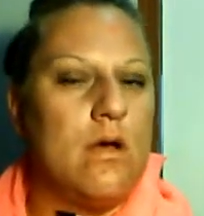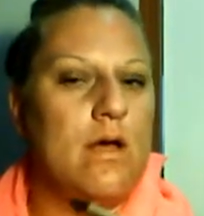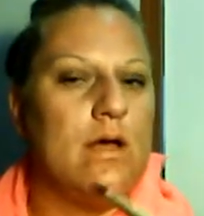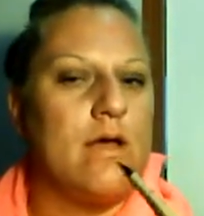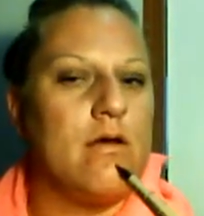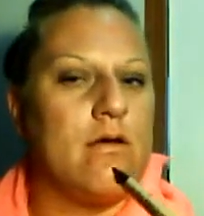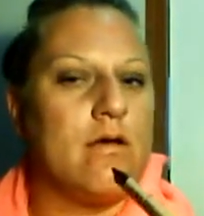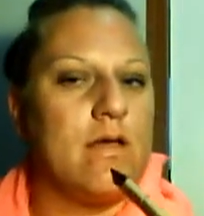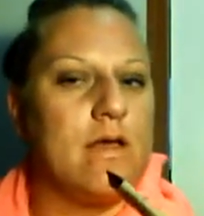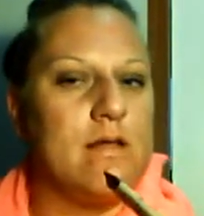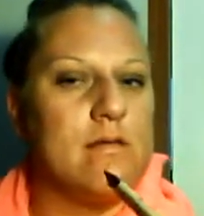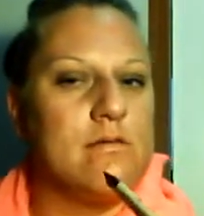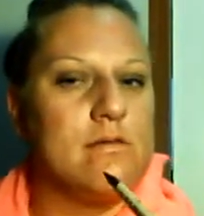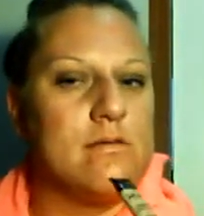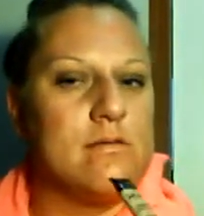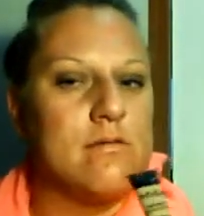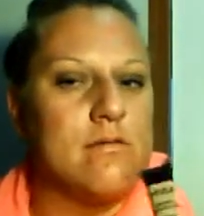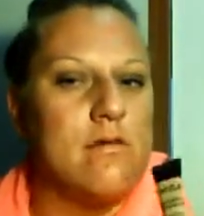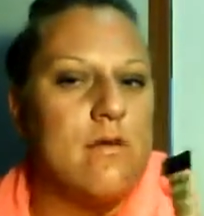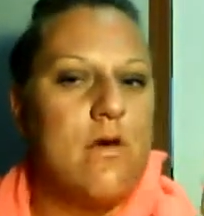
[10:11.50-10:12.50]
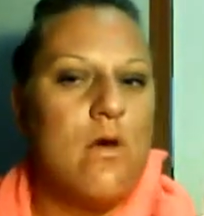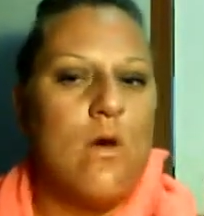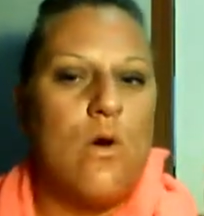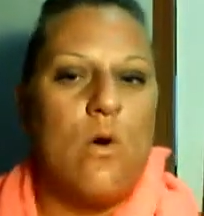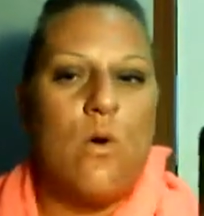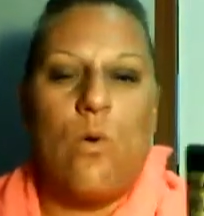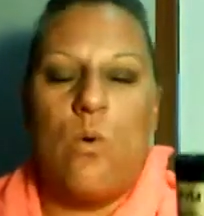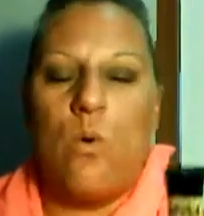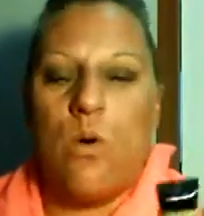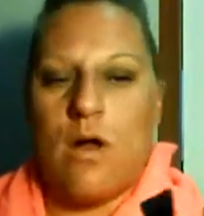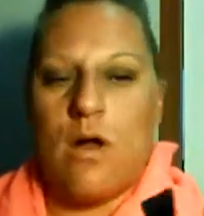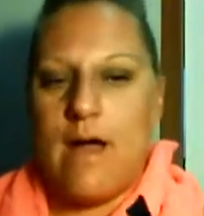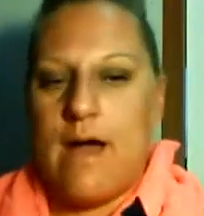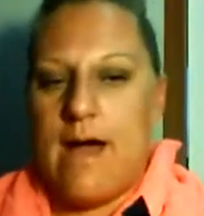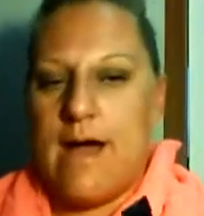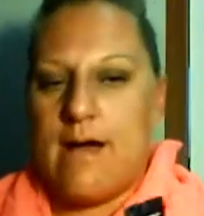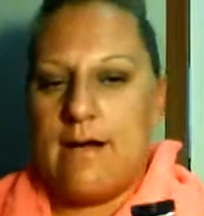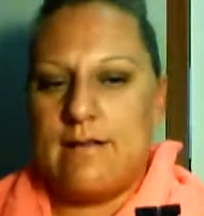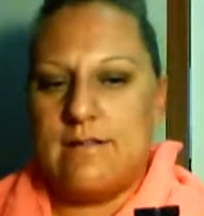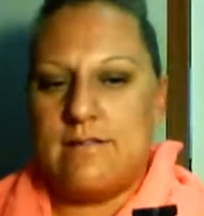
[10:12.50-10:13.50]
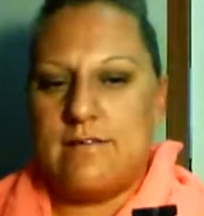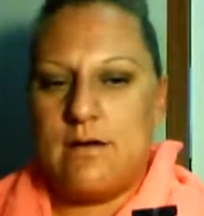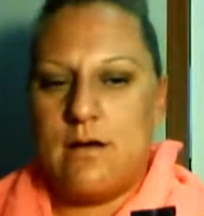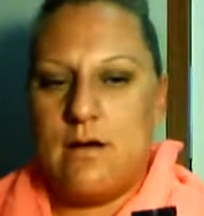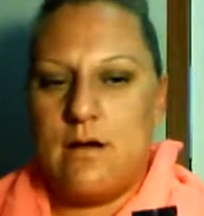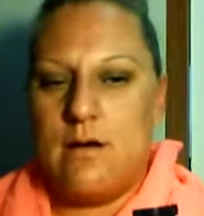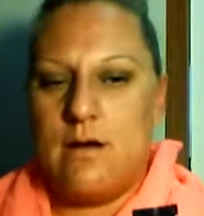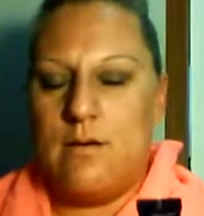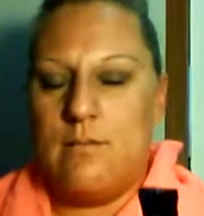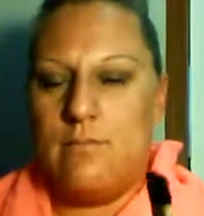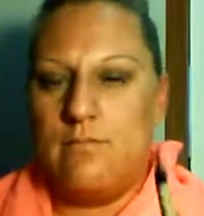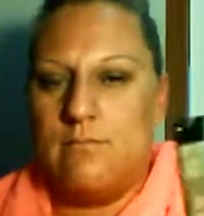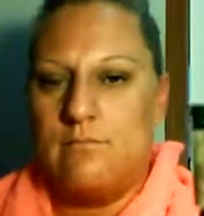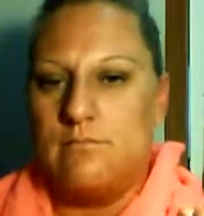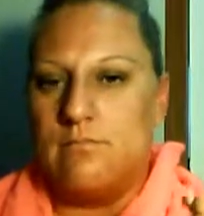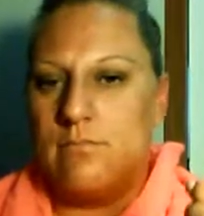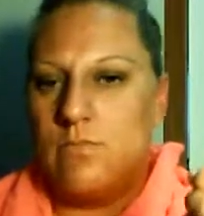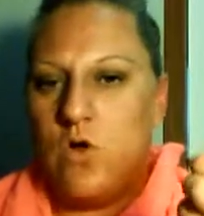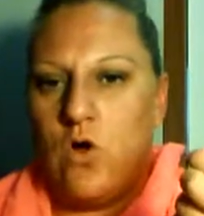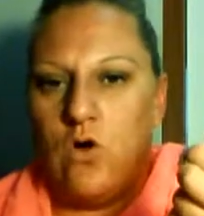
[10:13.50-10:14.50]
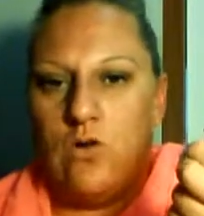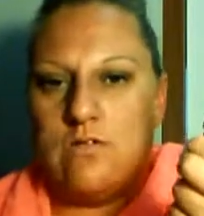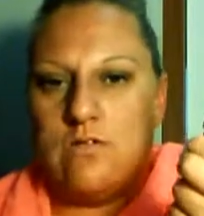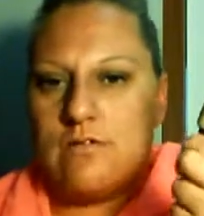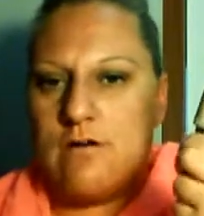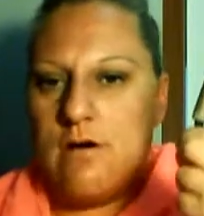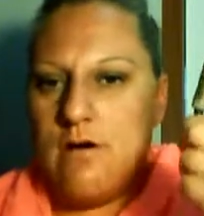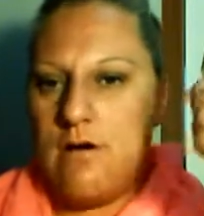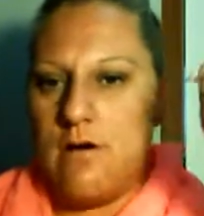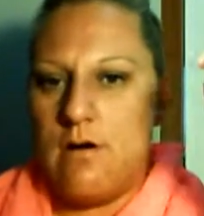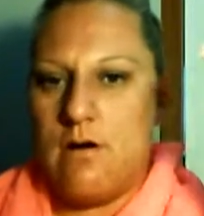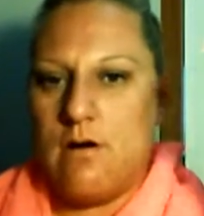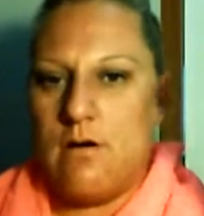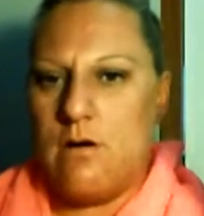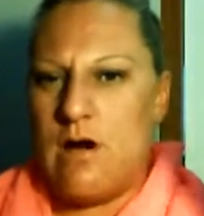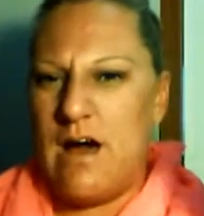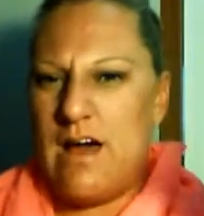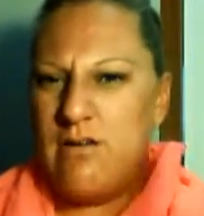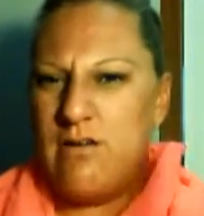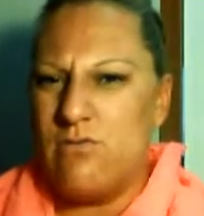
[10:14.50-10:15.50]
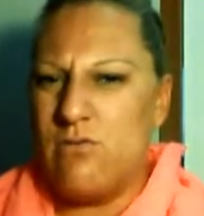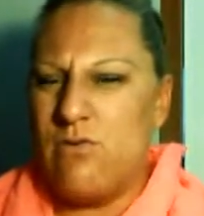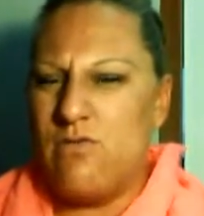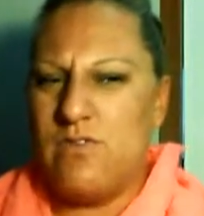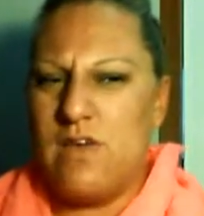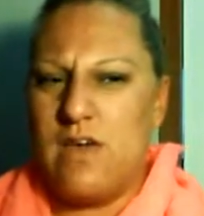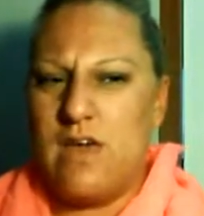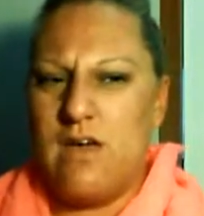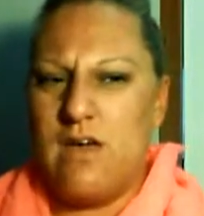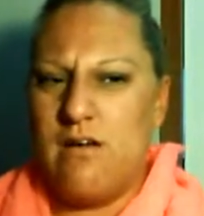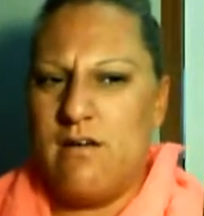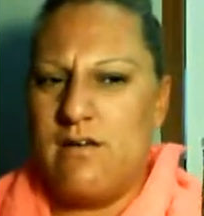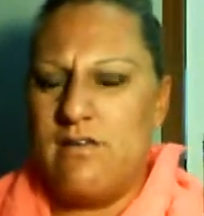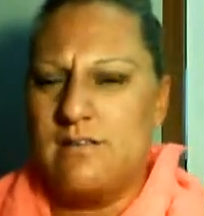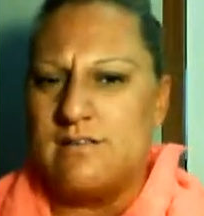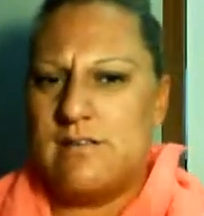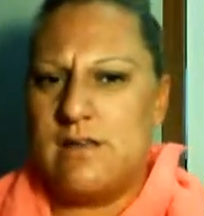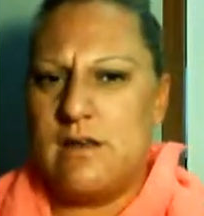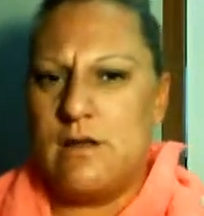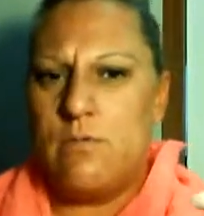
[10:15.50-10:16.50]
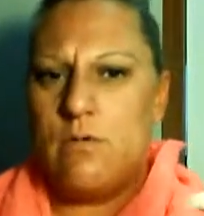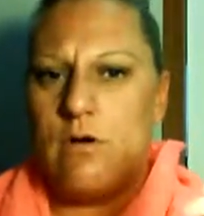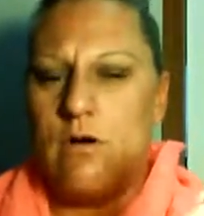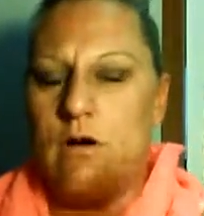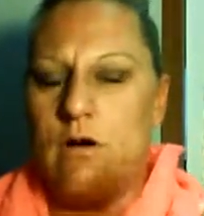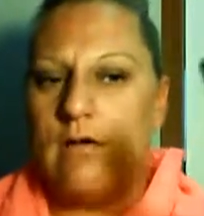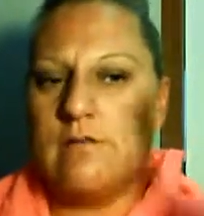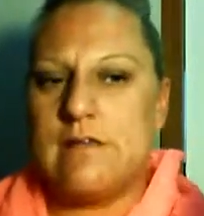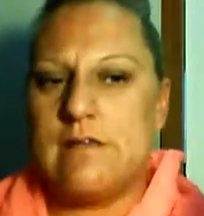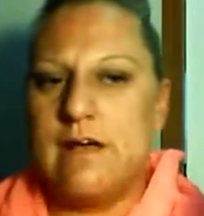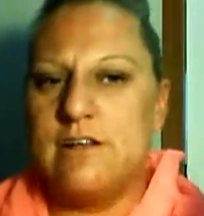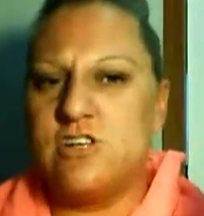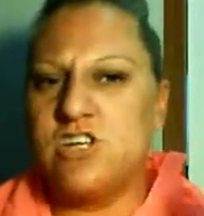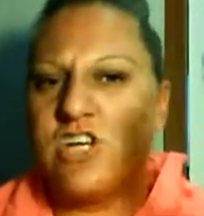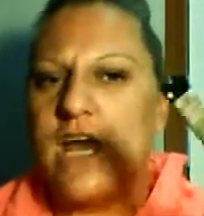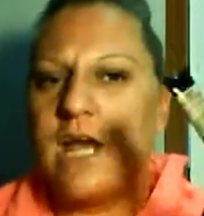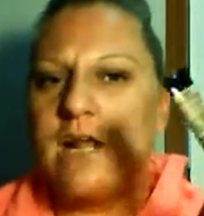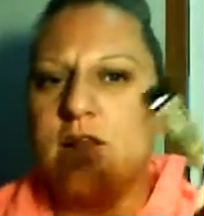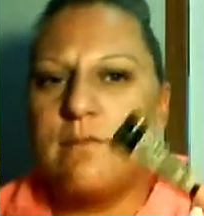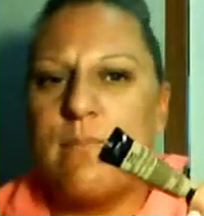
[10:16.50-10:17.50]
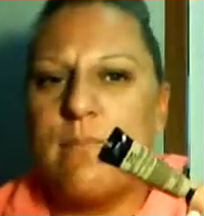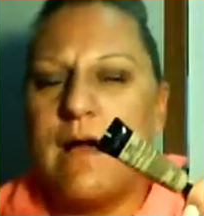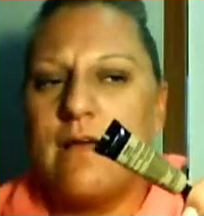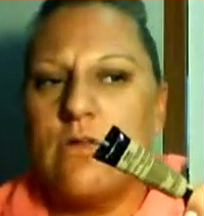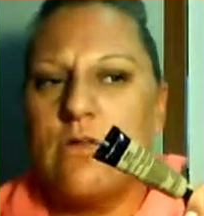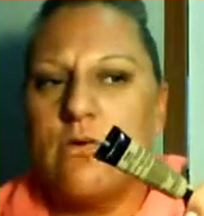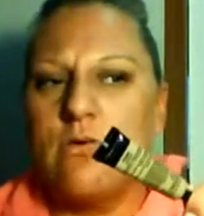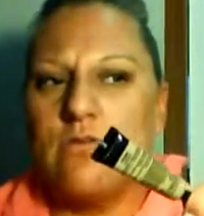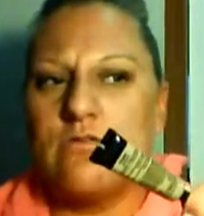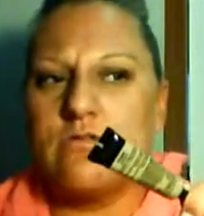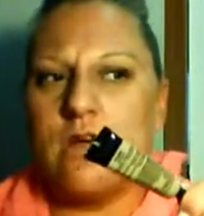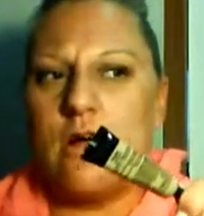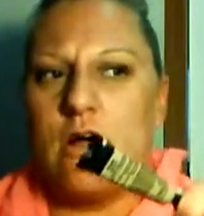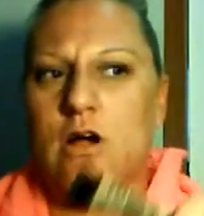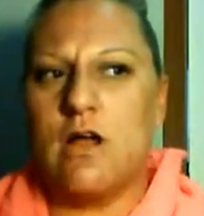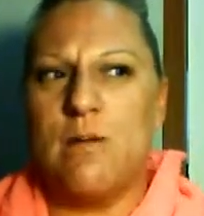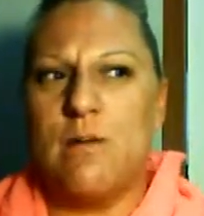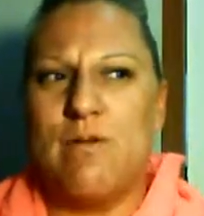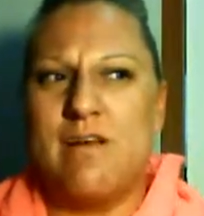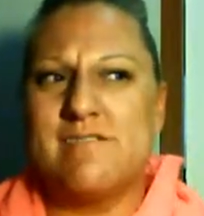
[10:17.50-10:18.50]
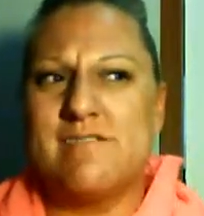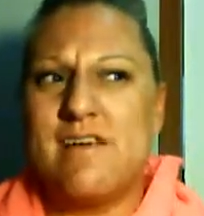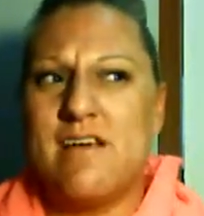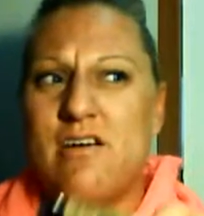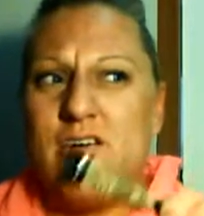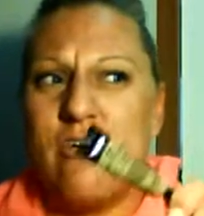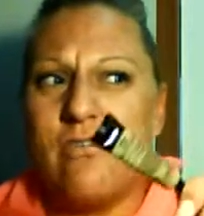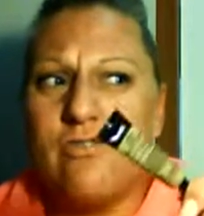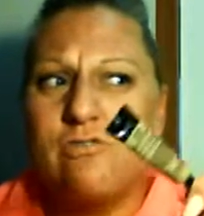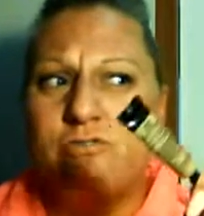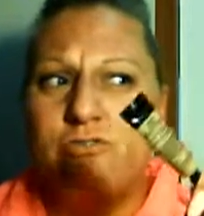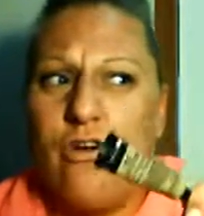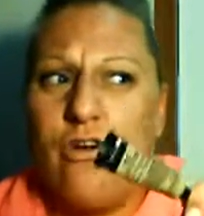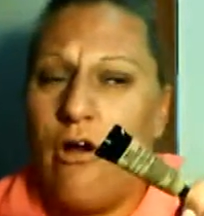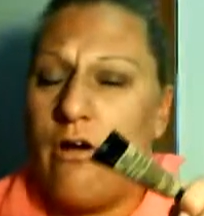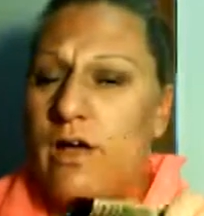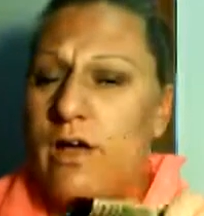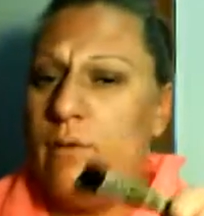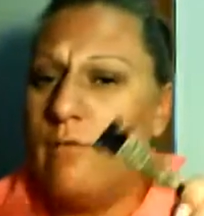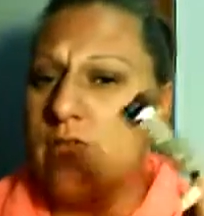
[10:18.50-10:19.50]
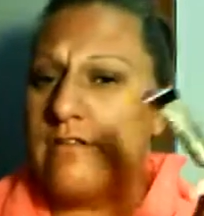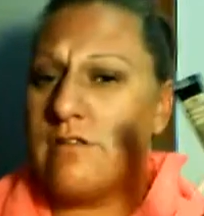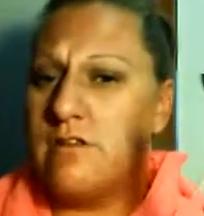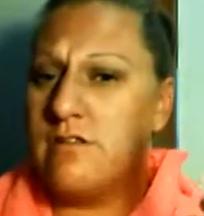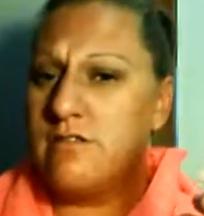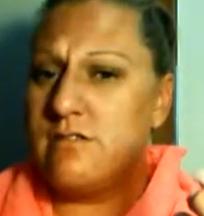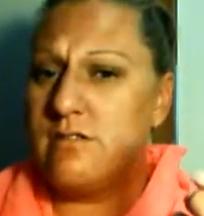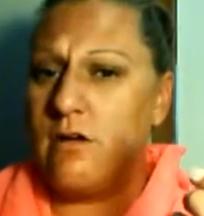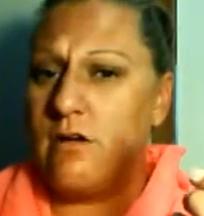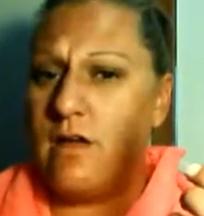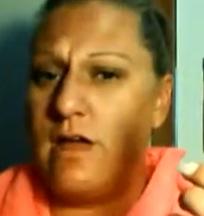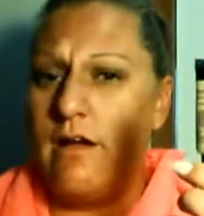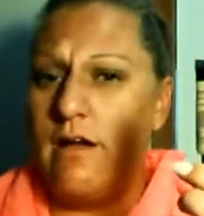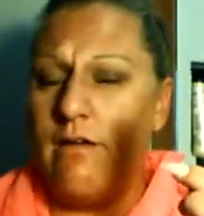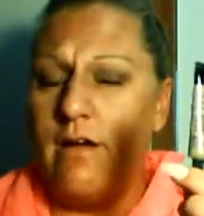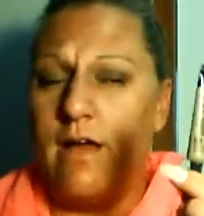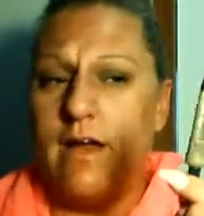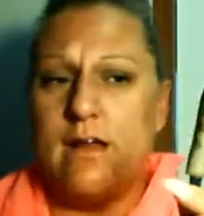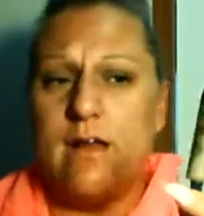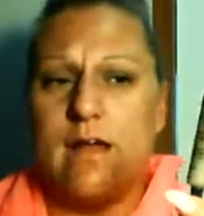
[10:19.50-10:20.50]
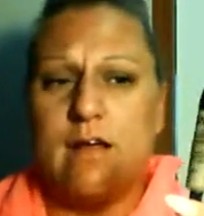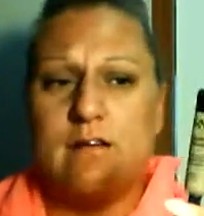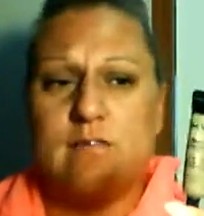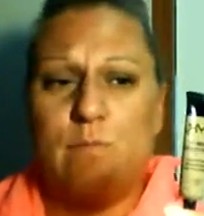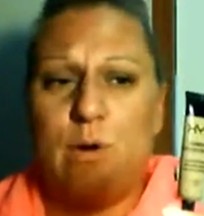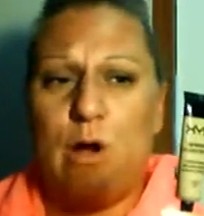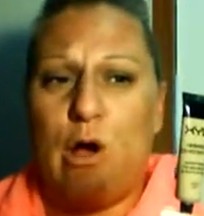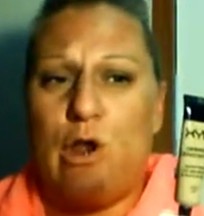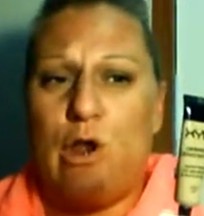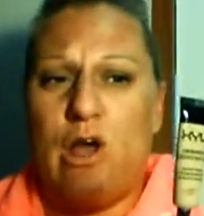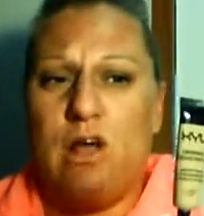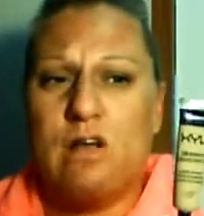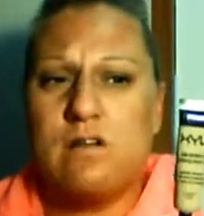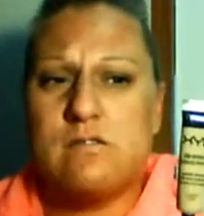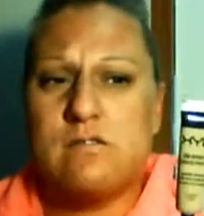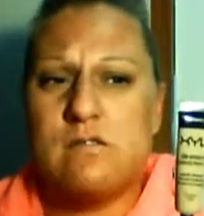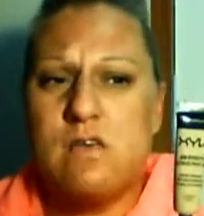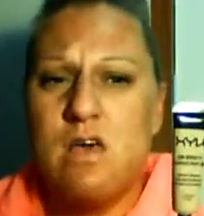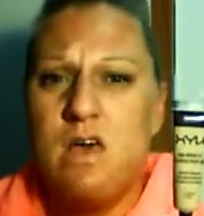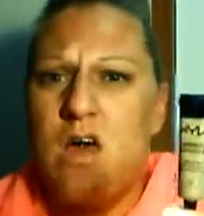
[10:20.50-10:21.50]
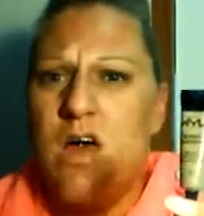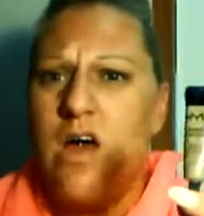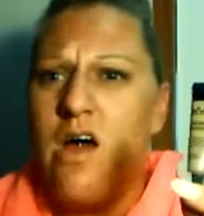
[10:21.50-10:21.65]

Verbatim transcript: I hear kids or at um, Ulta. I don't know if they carry this anywhere else. I checked my local Target because I heard Target was going to start carrying NYX products.